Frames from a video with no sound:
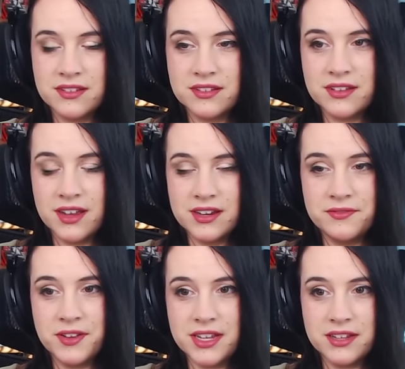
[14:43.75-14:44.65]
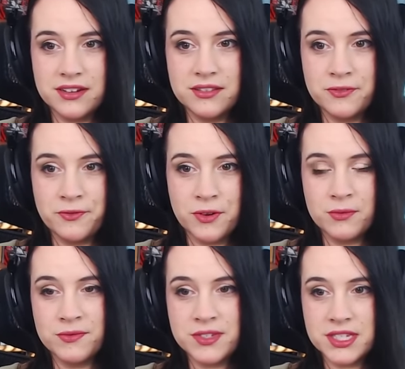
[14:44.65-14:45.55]
kind of like another form
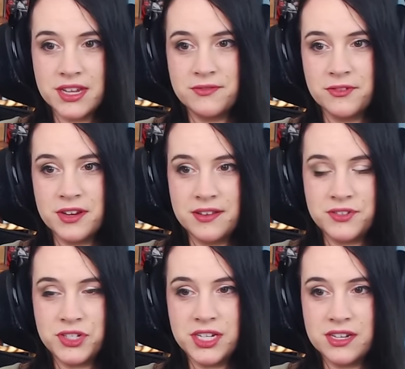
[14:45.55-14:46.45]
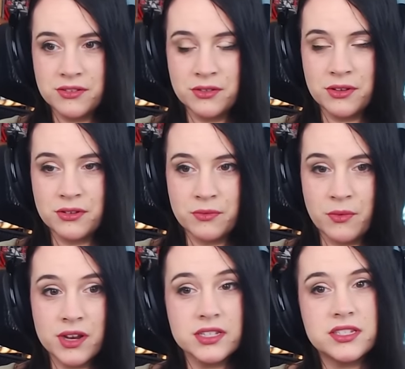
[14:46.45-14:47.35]
of slavery if she no longer
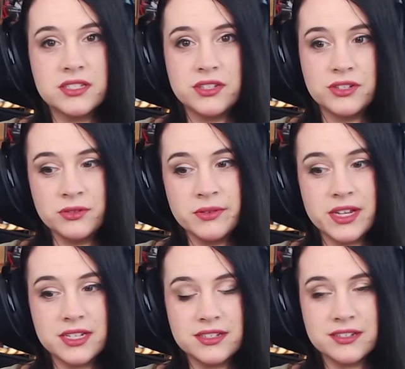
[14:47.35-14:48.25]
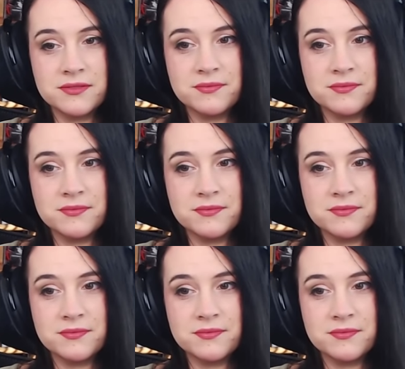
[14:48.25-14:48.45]
wants to do it.